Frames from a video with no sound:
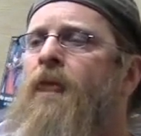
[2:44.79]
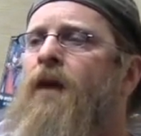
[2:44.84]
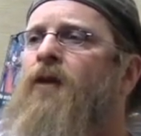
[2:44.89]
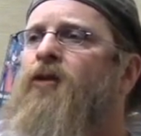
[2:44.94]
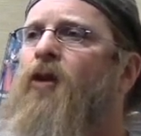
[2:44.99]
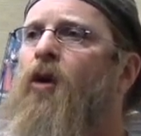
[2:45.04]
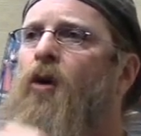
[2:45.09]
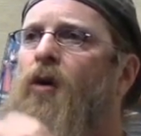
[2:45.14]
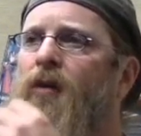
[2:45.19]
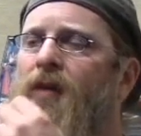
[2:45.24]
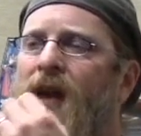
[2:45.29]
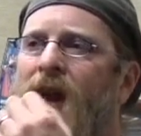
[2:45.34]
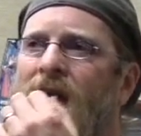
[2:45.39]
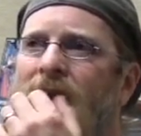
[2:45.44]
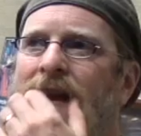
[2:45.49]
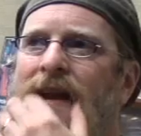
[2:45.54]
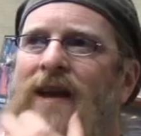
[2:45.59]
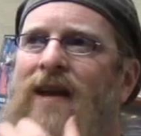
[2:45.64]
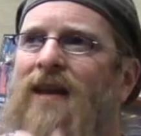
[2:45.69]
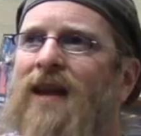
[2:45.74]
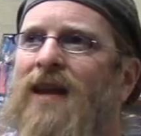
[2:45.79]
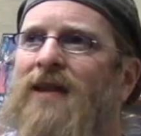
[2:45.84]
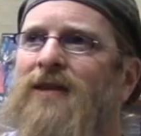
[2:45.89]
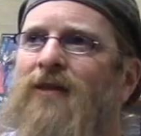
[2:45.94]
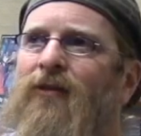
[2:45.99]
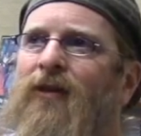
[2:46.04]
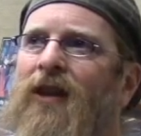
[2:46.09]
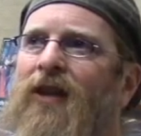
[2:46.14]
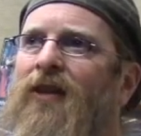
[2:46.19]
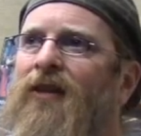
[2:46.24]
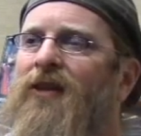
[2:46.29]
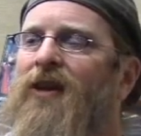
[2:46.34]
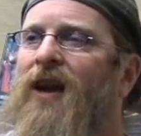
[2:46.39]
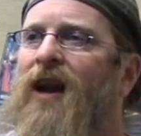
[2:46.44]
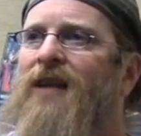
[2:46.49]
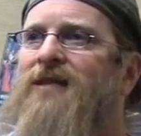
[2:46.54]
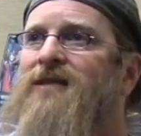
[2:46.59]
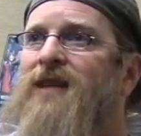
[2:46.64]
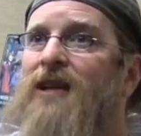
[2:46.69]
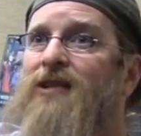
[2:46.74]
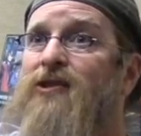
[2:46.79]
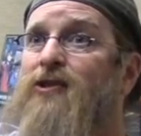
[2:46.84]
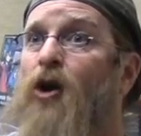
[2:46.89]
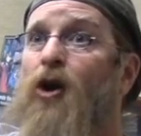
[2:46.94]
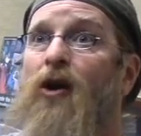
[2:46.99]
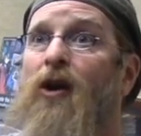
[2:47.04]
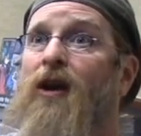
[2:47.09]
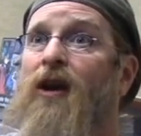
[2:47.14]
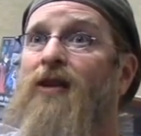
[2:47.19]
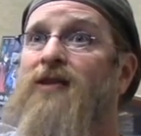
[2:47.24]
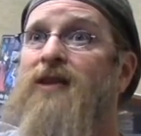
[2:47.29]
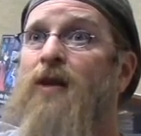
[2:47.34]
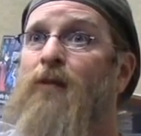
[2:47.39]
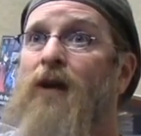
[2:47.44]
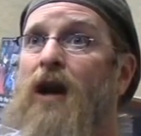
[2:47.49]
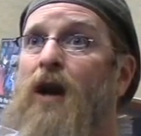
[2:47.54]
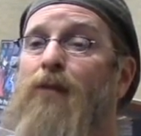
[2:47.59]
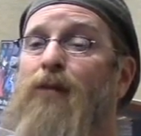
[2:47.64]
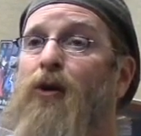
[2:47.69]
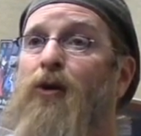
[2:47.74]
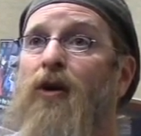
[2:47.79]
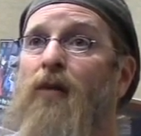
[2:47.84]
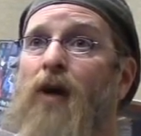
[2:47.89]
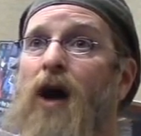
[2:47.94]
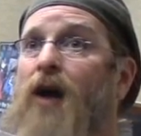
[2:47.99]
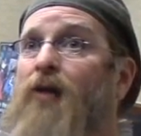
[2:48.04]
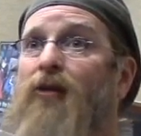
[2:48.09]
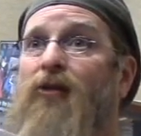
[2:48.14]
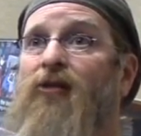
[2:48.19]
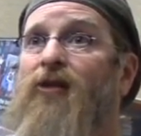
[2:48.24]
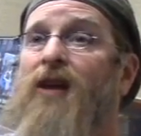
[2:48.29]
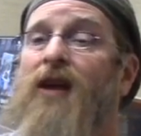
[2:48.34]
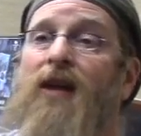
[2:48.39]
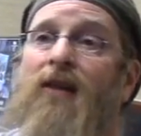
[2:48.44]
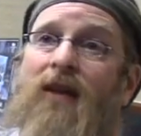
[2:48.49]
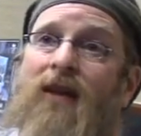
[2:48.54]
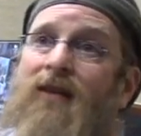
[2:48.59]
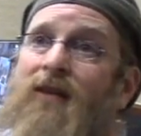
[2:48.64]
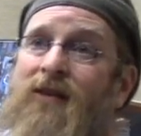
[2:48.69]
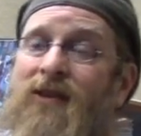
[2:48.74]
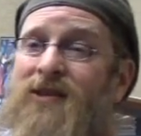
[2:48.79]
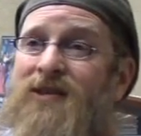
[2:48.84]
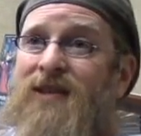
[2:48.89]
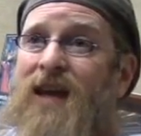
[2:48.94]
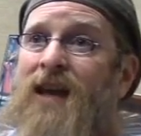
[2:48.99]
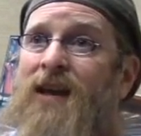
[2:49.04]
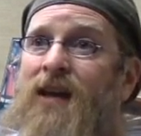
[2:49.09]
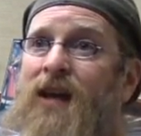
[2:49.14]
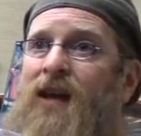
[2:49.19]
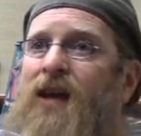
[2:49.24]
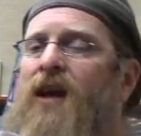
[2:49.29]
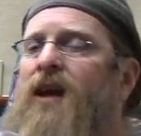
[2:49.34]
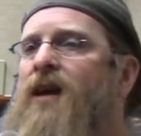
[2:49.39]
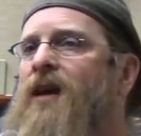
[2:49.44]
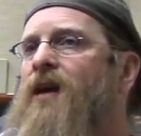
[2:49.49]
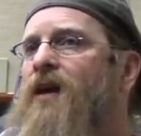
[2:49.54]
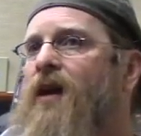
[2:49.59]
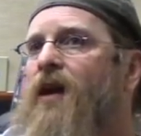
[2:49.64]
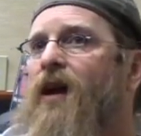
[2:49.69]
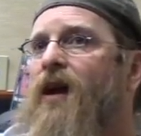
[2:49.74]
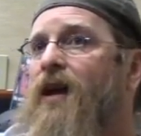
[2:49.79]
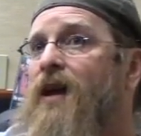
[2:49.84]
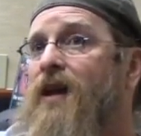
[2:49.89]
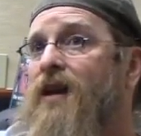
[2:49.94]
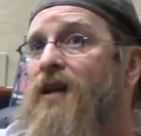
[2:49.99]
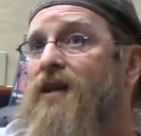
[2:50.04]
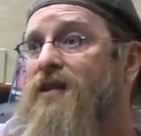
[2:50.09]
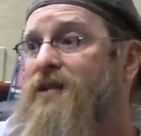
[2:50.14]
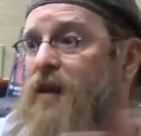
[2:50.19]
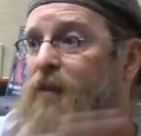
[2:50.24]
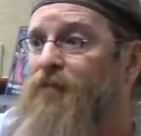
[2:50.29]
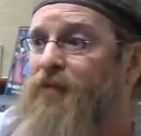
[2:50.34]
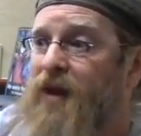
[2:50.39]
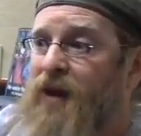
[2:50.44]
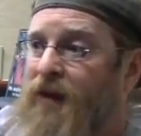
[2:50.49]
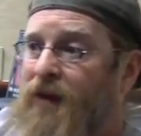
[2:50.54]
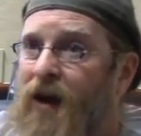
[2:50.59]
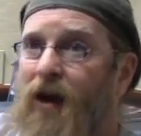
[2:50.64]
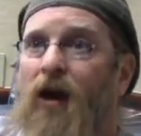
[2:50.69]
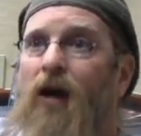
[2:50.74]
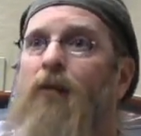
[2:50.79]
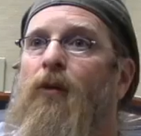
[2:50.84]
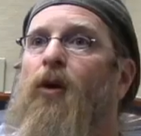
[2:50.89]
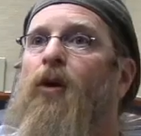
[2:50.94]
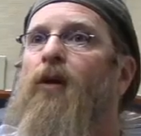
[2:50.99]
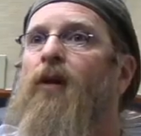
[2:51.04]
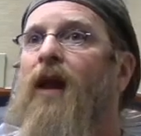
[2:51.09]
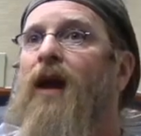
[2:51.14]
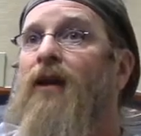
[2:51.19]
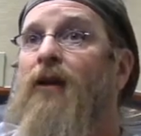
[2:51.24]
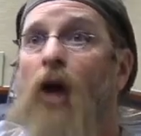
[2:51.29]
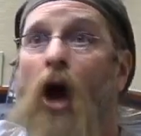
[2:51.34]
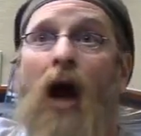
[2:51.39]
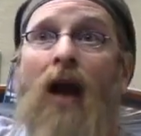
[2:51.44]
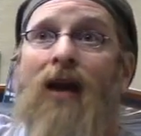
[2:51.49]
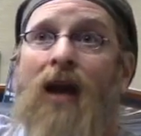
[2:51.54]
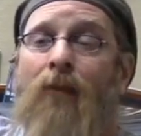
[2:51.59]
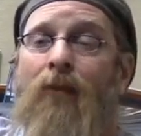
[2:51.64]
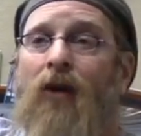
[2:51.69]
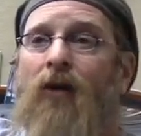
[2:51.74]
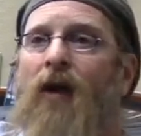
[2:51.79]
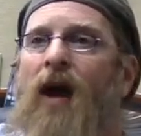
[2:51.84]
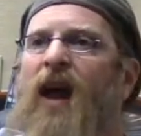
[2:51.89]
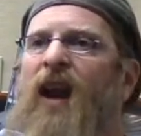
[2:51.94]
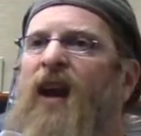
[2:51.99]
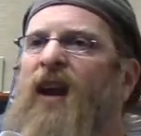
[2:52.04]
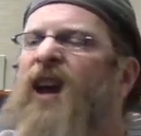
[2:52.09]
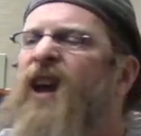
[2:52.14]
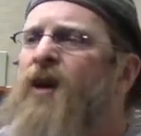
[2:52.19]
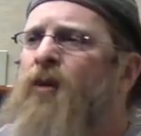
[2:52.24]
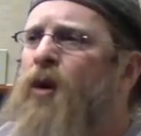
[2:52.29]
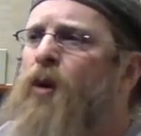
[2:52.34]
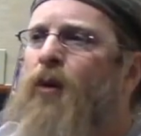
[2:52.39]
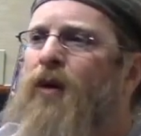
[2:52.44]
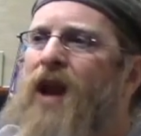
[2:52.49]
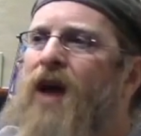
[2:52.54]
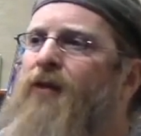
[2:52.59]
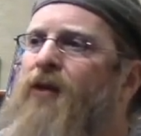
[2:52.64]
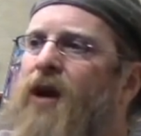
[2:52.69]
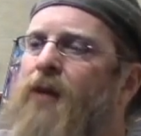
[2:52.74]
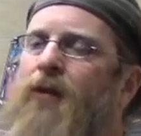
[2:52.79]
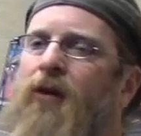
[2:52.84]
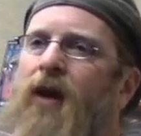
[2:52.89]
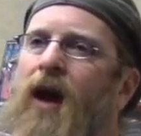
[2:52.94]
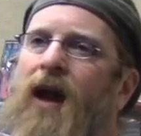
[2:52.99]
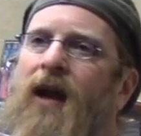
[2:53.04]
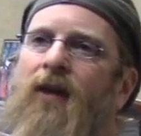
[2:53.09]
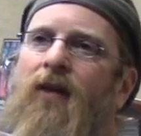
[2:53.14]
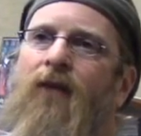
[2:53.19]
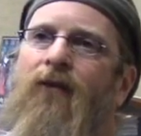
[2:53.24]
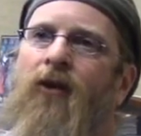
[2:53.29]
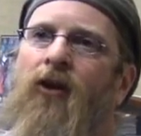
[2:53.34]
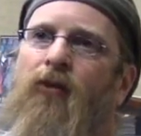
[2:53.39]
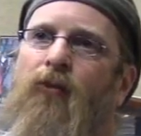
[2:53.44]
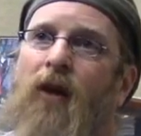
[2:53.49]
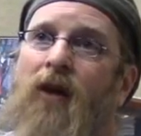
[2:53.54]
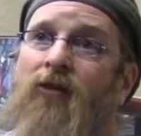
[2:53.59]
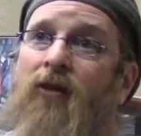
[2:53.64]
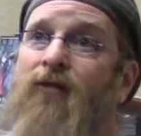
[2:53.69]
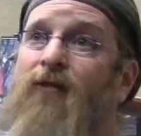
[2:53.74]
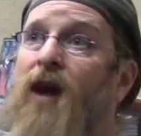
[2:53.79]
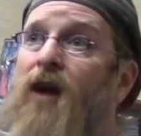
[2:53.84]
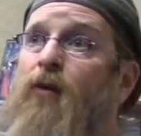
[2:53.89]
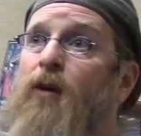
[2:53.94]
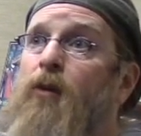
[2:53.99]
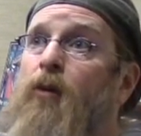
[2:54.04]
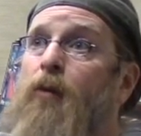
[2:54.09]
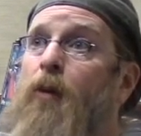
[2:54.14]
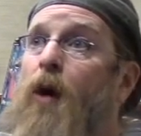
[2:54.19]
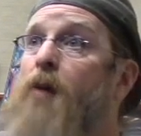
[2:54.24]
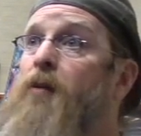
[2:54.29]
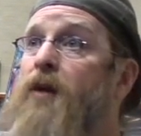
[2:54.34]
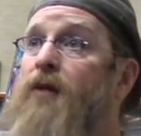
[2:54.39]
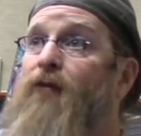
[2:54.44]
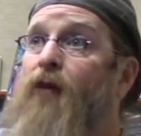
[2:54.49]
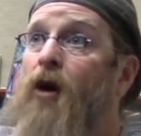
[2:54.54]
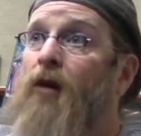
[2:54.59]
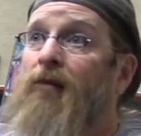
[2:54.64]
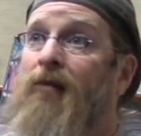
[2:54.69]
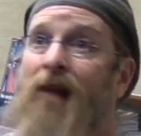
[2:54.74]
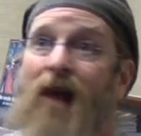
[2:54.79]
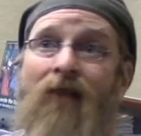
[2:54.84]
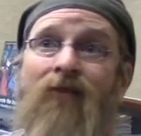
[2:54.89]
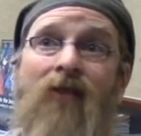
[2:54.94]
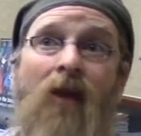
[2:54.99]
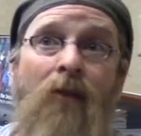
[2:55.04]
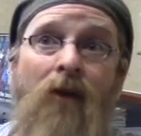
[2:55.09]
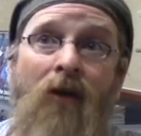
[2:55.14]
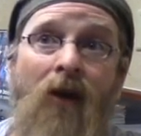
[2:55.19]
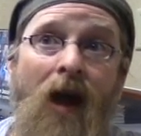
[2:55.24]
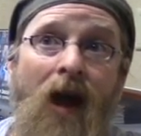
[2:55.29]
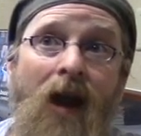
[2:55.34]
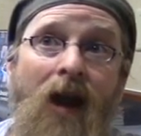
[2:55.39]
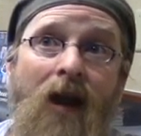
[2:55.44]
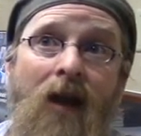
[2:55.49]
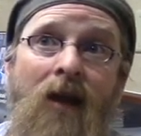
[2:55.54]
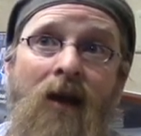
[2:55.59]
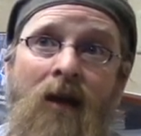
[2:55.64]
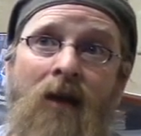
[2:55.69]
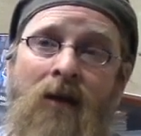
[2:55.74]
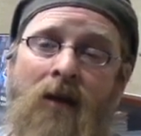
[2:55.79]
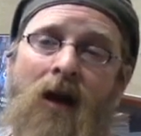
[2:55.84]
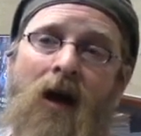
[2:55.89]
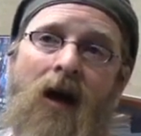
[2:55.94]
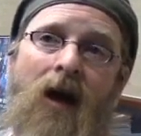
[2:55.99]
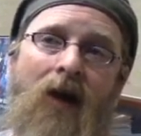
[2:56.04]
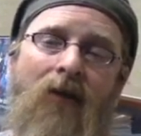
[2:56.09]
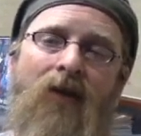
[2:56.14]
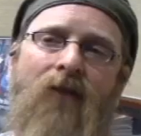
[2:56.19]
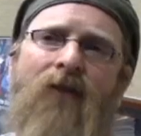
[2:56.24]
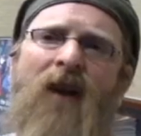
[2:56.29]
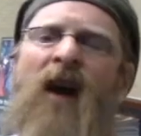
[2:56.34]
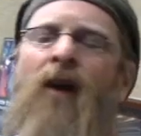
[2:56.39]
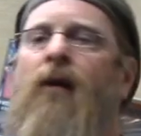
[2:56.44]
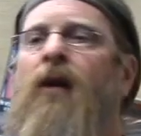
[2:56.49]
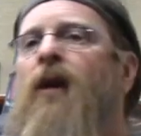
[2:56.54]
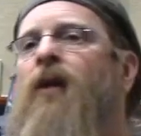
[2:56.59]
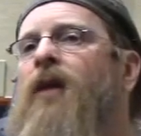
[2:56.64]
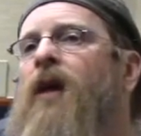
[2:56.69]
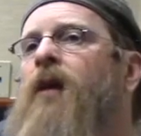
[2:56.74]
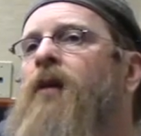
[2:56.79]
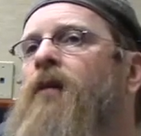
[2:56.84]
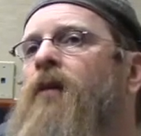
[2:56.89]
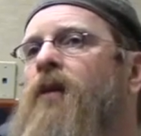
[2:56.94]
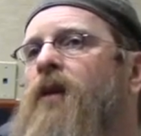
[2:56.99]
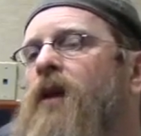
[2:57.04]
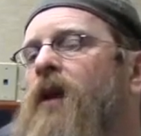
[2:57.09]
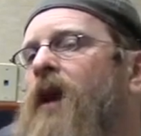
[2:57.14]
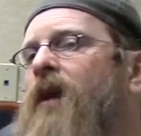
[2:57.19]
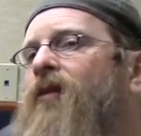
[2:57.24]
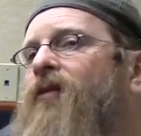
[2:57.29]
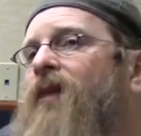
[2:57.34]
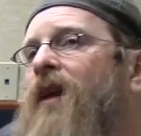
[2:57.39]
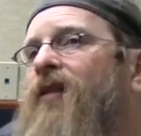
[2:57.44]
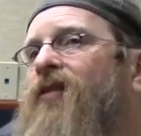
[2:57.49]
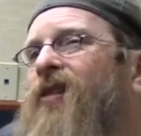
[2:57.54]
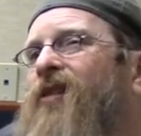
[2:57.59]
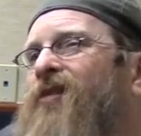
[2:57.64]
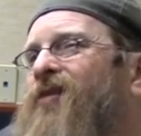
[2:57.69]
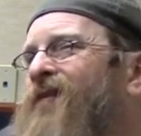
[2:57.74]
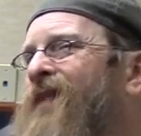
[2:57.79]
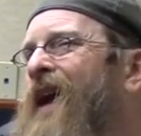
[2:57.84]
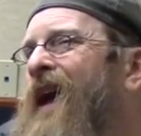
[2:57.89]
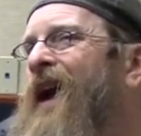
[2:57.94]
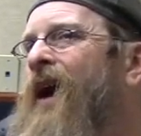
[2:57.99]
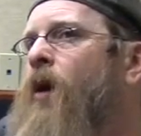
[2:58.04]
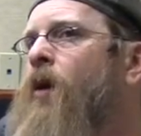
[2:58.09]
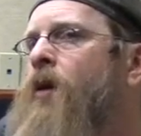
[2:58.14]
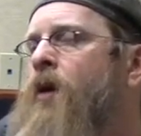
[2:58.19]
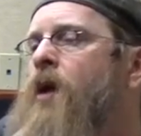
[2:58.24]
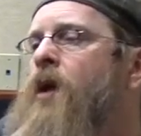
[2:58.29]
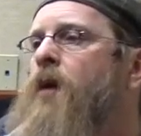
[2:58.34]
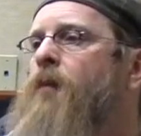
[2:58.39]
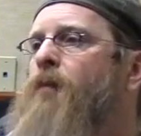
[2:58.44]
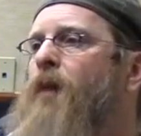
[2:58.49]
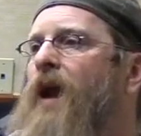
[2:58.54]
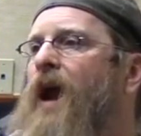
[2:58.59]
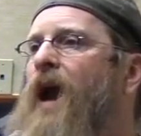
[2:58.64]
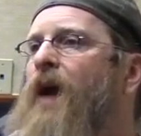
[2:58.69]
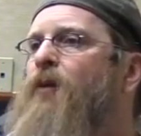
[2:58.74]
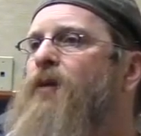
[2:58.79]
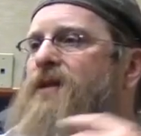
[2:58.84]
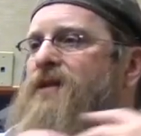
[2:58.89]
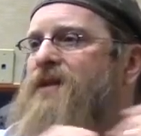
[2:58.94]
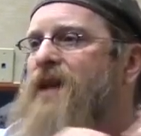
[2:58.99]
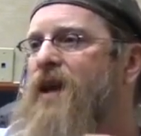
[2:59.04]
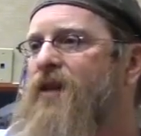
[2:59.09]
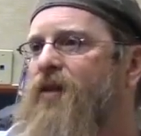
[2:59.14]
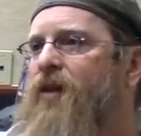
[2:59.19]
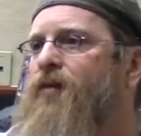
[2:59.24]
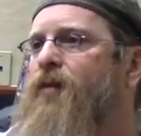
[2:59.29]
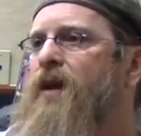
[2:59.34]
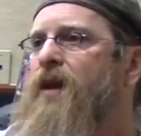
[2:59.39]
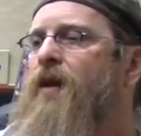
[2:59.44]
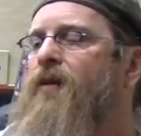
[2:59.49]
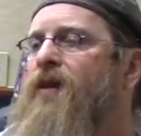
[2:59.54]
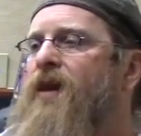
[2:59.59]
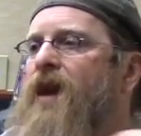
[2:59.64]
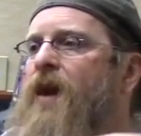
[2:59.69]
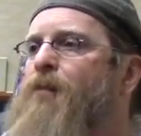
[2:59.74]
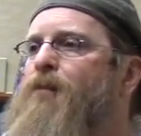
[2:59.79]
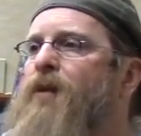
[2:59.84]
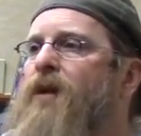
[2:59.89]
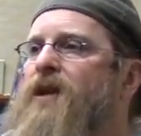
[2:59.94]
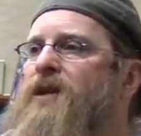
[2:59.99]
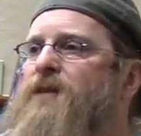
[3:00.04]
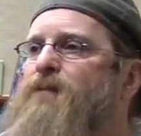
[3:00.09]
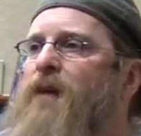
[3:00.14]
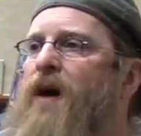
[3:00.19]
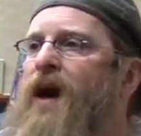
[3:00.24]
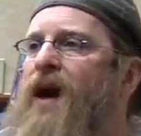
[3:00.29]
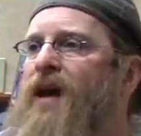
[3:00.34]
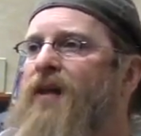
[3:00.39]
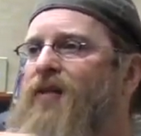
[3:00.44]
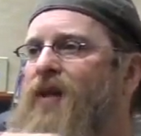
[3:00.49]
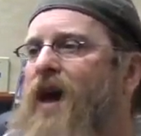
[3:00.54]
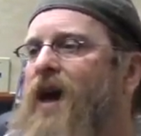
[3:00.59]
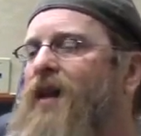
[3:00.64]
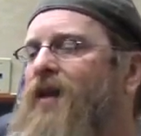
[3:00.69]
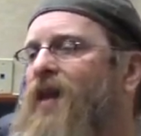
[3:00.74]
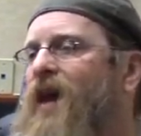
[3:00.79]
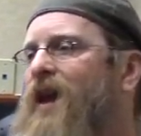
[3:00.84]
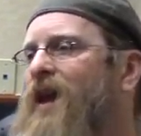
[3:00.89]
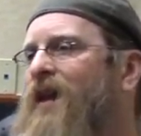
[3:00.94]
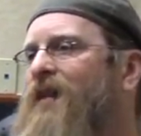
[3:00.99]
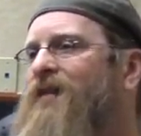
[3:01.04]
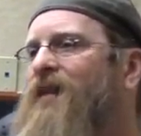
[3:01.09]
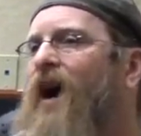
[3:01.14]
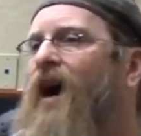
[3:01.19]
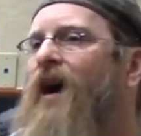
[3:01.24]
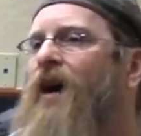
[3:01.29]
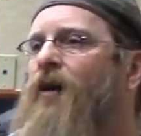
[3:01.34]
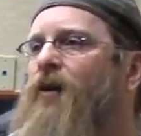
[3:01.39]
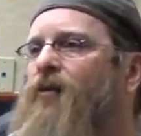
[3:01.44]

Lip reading: So the idea isn't really that the United States started as some kind of pure democracy and then descended into something terrible, like not democratic. We were never democratic in the first place. In fact, we were probably far less democratic at the founding than the United States is now. But I would say that the impetus behind that entire